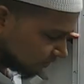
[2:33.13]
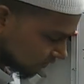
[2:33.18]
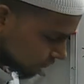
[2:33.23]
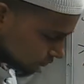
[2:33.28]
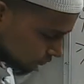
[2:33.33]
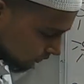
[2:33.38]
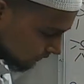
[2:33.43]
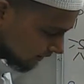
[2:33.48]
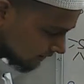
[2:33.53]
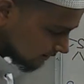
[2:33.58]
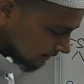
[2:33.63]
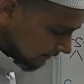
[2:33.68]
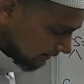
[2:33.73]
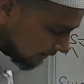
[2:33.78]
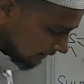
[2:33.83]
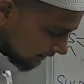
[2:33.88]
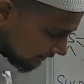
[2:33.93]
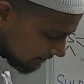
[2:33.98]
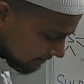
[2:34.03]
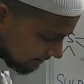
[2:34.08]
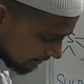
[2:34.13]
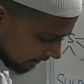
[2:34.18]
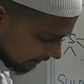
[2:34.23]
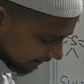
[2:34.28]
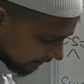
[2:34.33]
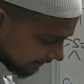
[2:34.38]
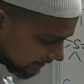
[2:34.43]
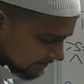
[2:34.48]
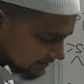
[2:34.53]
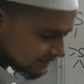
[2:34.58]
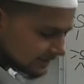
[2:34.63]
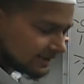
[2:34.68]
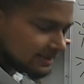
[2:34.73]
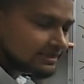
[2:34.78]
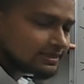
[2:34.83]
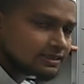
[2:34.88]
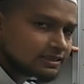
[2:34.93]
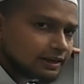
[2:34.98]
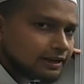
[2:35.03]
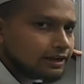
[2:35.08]
So this contains a
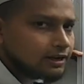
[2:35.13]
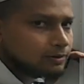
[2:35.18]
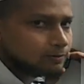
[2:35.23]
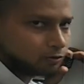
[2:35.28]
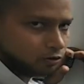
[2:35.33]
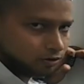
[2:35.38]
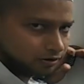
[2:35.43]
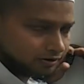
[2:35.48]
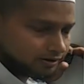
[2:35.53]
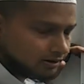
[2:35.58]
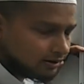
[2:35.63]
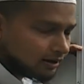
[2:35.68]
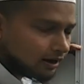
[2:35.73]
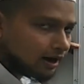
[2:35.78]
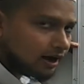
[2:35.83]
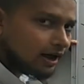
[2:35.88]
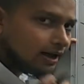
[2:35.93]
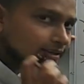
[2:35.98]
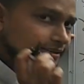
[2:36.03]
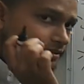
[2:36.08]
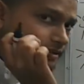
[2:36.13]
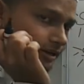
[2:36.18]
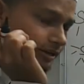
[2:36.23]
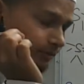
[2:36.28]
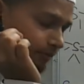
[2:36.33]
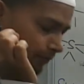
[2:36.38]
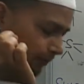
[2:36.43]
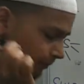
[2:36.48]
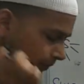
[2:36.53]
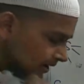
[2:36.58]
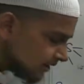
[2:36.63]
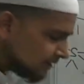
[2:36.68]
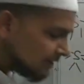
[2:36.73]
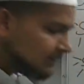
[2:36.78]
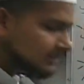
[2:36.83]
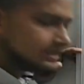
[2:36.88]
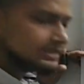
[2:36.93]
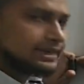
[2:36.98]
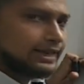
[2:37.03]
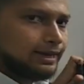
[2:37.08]
SS single bond, asked in many
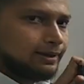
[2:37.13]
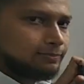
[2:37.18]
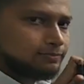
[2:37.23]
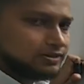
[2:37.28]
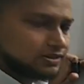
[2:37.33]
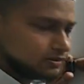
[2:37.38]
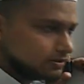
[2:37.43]
exams.